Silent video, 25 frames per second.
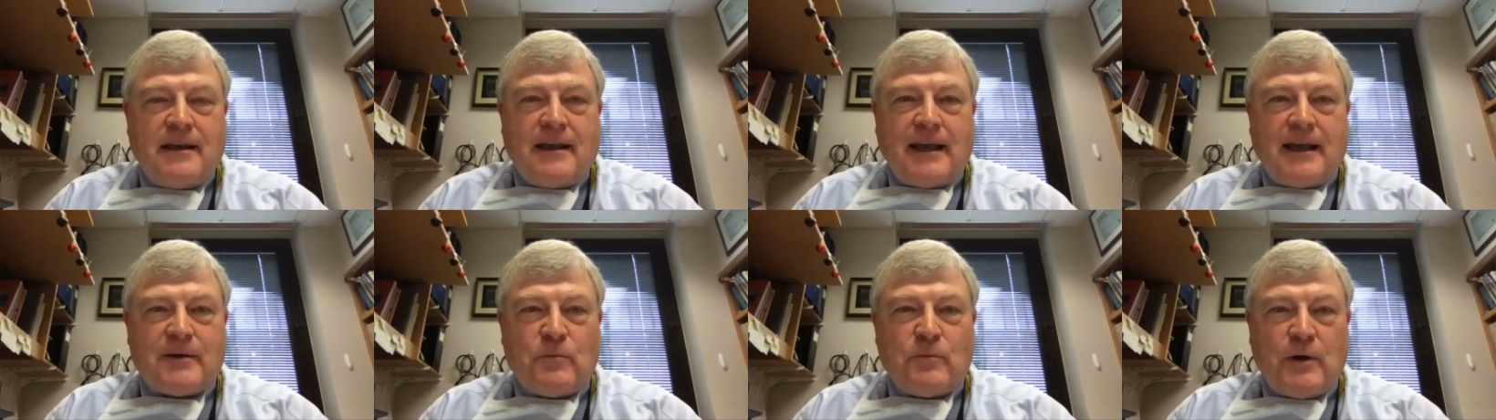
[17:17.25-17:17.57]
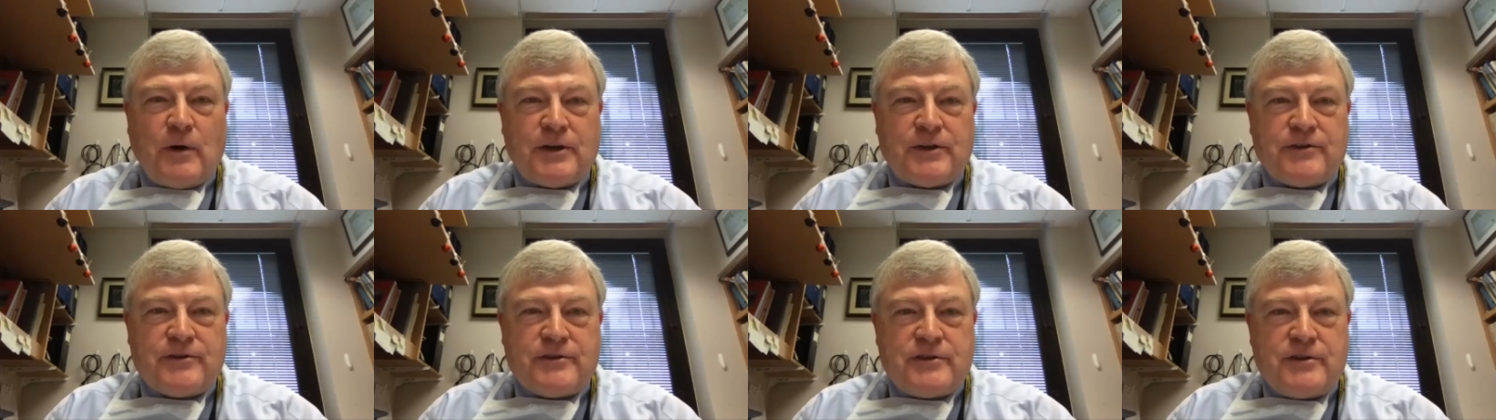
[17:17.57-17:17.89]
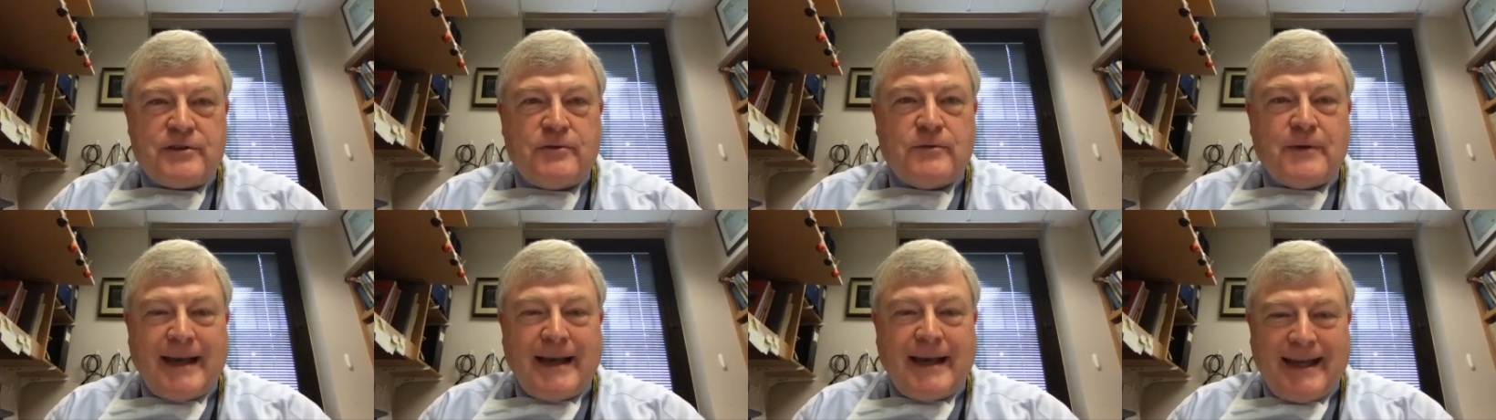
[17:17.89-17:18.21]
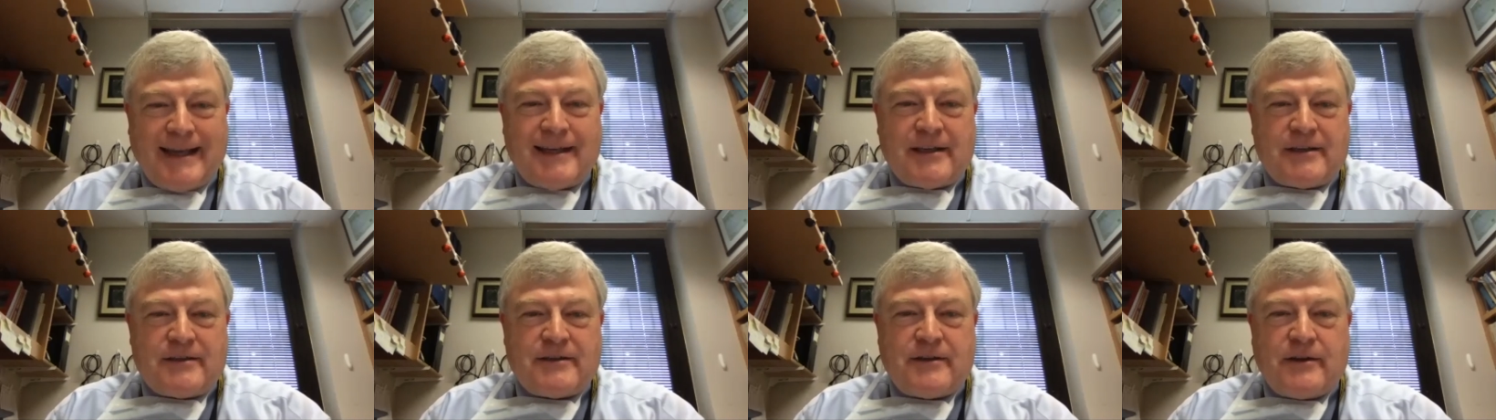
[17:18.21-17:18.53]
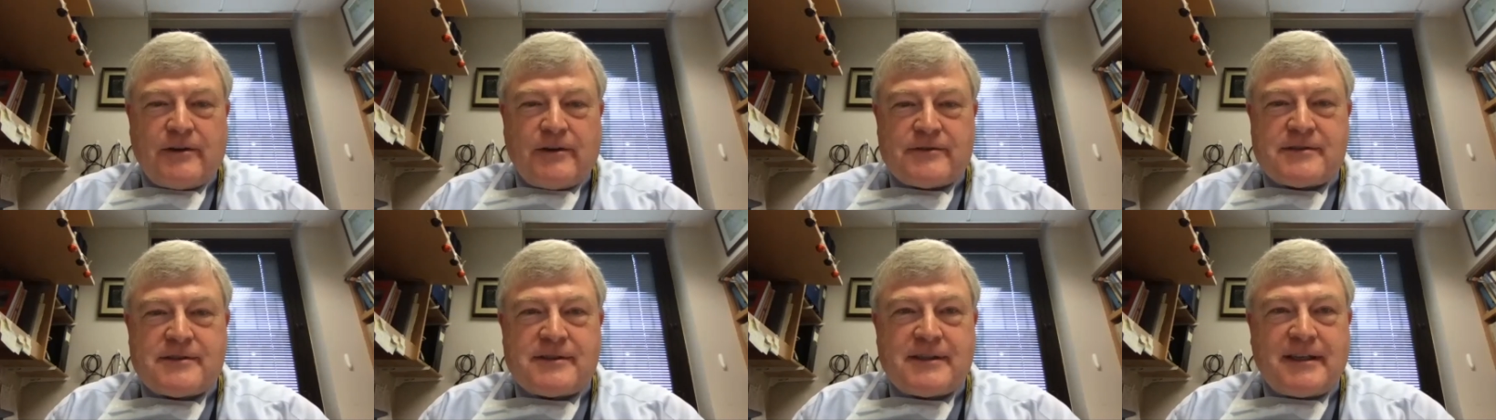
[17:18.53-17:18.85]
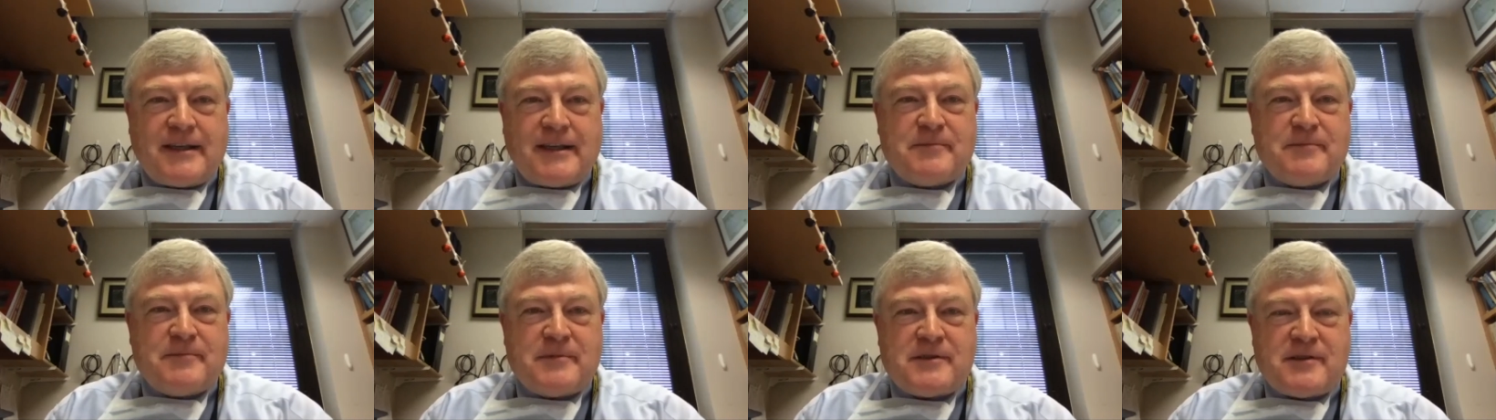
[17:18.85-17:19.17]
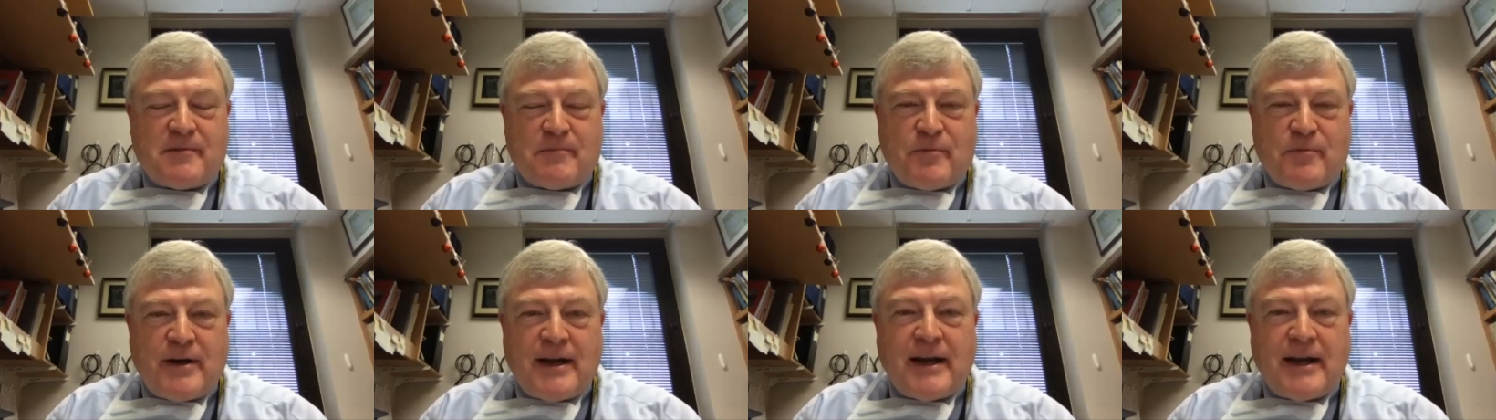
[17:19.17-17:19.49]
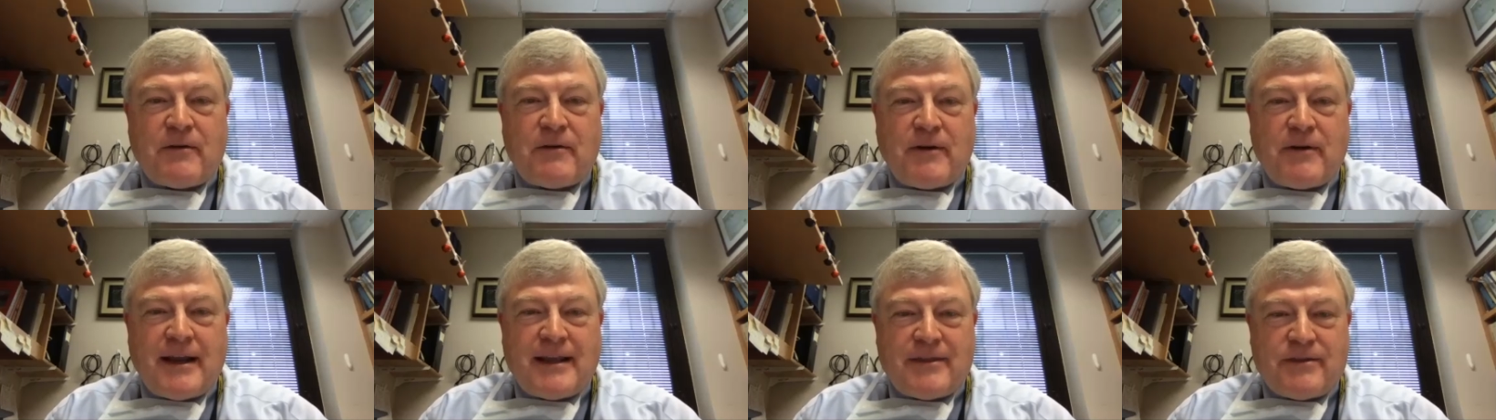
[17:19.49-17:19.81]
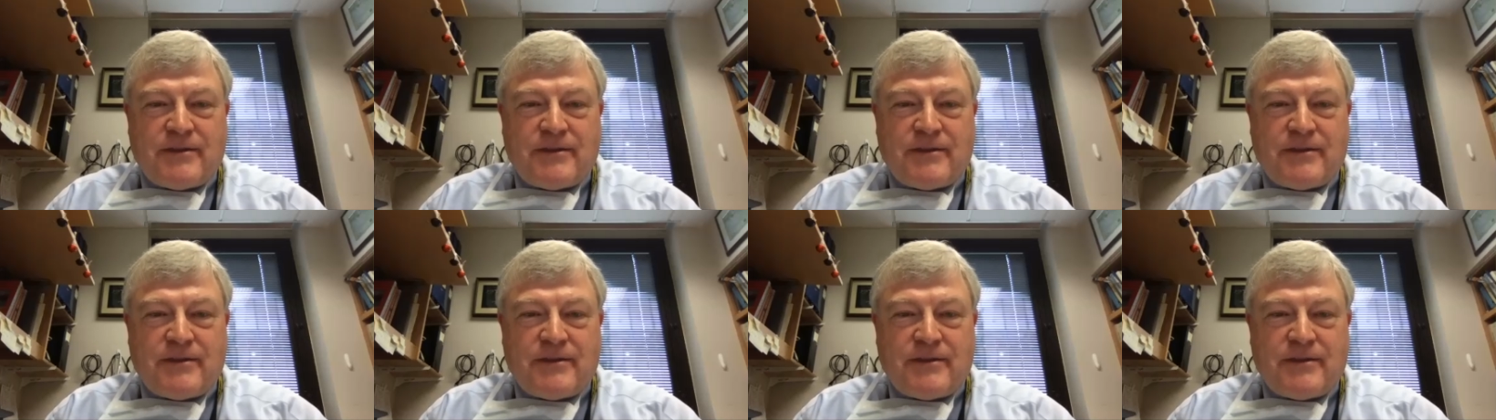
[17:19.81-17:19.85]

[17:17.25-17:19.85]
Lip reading: And one or two anecdotes seems to break right